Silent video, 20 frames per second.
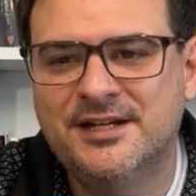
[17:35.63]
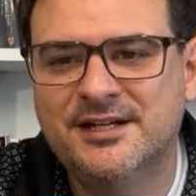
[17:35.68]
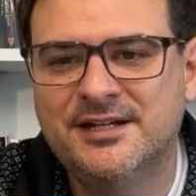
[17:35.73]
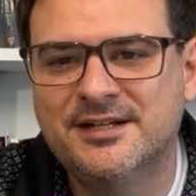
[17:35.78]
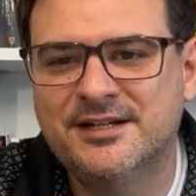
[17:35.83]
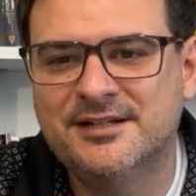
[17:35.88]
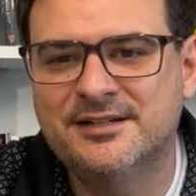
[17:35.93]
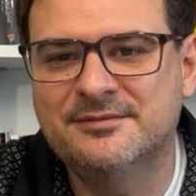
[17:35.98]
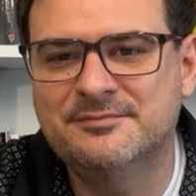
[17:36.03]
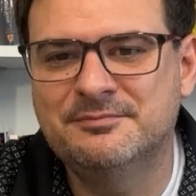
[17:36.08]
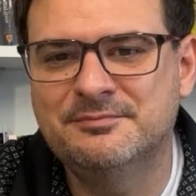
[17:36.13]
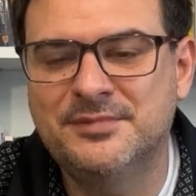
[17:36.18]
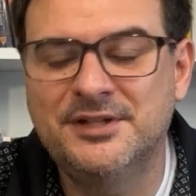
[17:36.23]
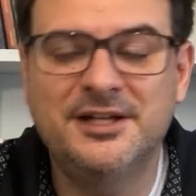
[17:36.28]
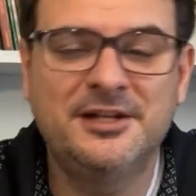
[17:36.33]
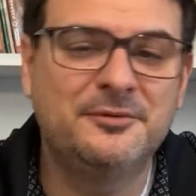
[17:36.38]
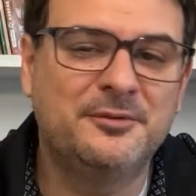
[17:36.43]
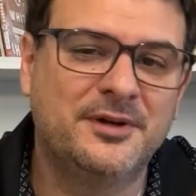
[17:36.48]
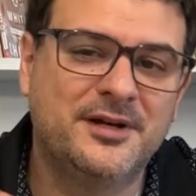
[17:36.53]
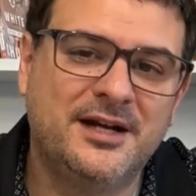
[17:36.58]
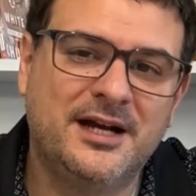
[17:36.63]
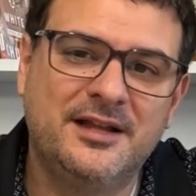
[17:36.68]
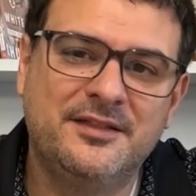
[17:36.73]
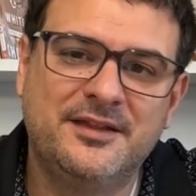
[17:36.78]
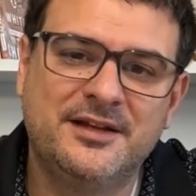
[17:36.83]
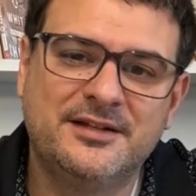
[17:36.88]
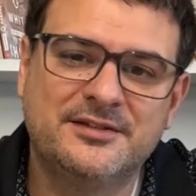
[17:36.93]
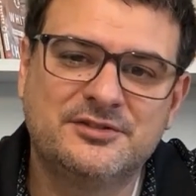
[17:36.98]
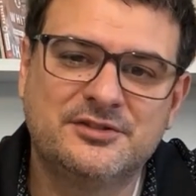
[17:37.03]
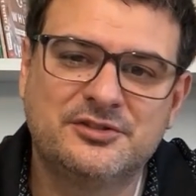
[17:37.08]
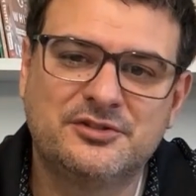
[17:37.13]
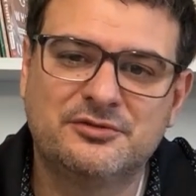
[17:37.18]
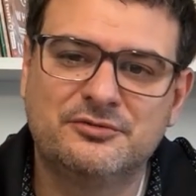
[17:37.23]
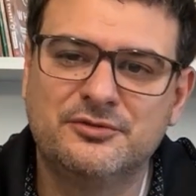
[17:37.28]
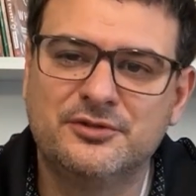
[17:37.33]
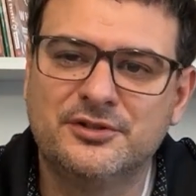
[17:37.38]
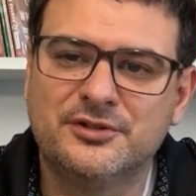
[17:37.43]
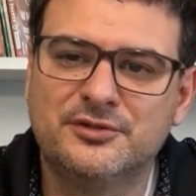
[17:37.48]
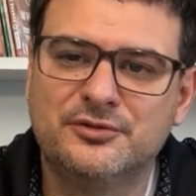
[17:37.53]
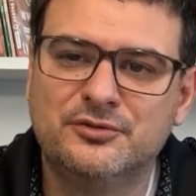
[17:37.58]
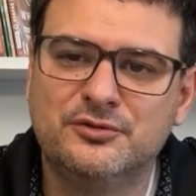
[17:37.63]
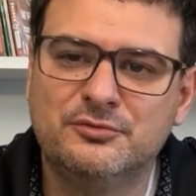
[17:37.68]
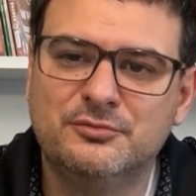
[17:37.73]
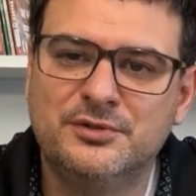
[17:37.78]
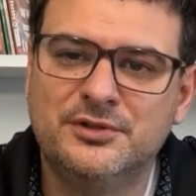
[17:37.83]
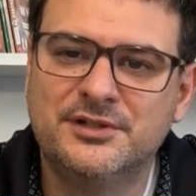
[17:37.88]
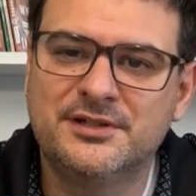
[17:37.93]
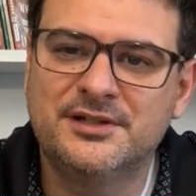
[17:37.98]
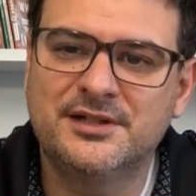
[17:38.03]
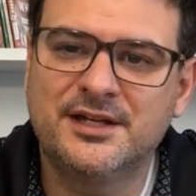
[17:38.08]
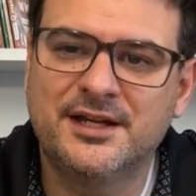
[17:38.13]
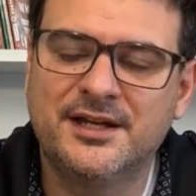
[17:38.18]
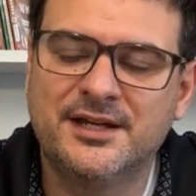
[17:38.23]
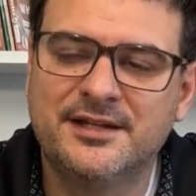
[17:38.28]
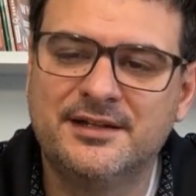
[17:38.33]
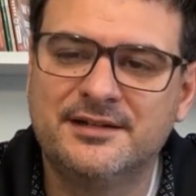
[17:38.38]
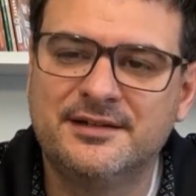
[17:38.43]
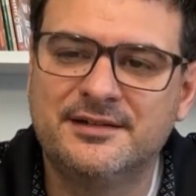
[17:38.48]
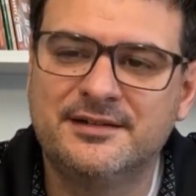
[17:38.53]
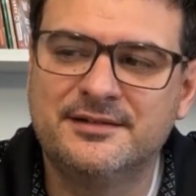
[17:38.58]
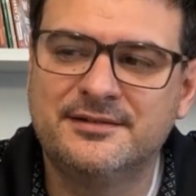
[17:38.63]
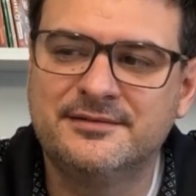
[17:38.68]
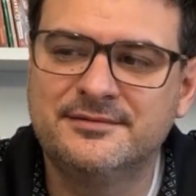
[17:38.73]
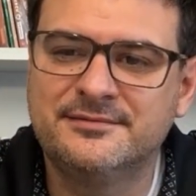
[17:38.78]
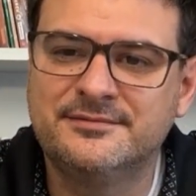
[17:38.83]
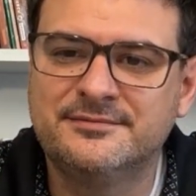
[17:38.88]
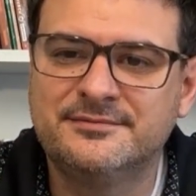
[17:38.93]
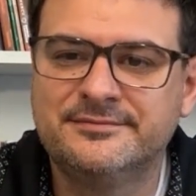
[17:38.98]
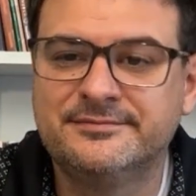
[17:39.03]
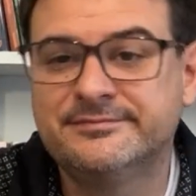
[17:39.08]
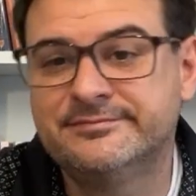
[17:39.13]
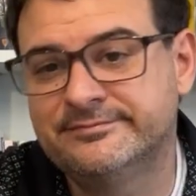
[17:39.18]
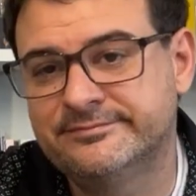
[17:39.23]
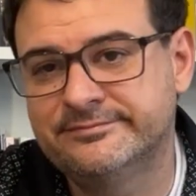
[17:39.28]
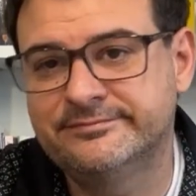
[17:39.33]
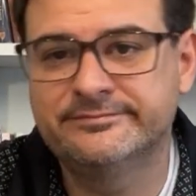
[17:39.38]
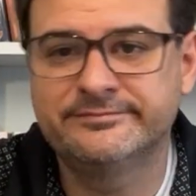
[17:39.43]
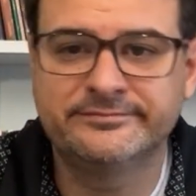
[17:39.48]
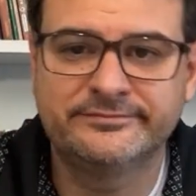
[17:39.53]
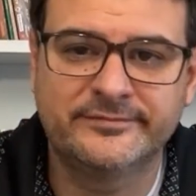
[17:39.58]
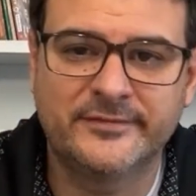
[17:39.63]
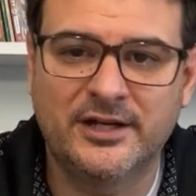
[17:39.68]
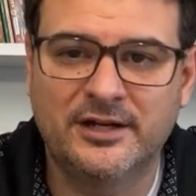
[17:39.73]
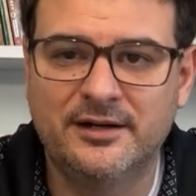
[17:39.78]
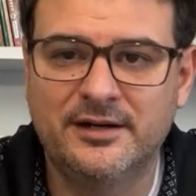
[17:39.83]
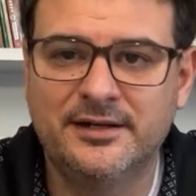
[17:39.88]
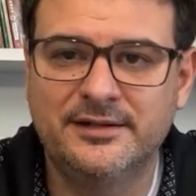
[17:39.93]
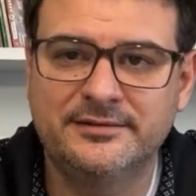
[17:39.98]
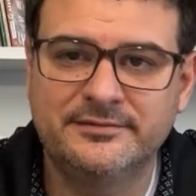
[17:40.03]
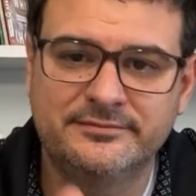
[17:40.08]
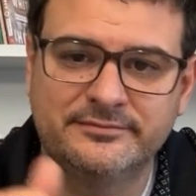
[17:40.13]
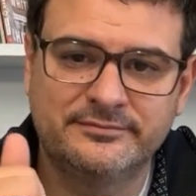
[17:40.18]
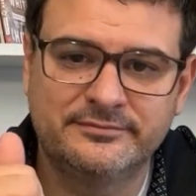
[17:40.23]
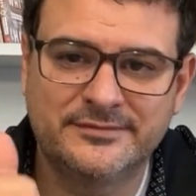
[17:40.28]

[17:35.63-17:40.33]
But anyway, I think it's just a really cool book, and all right.